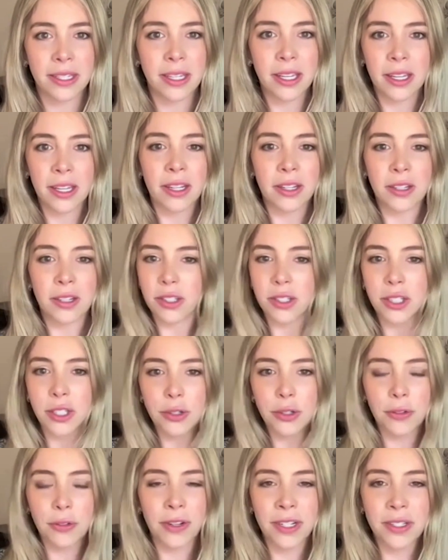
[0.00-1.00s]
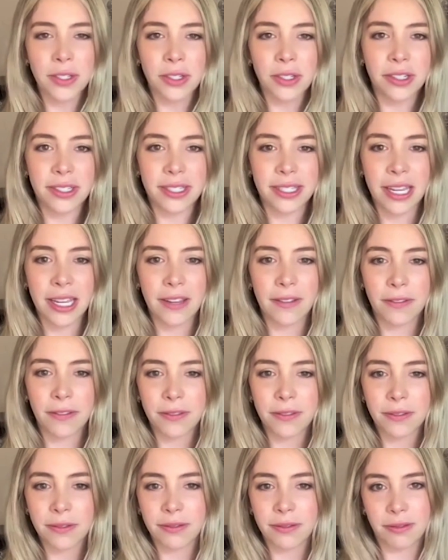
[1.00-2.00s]
Your funds aren't safe
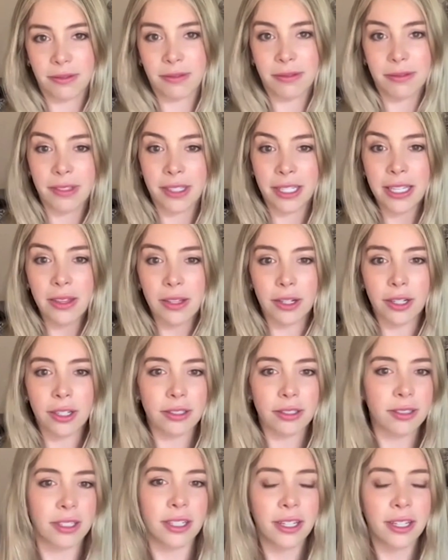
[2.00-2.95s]
either.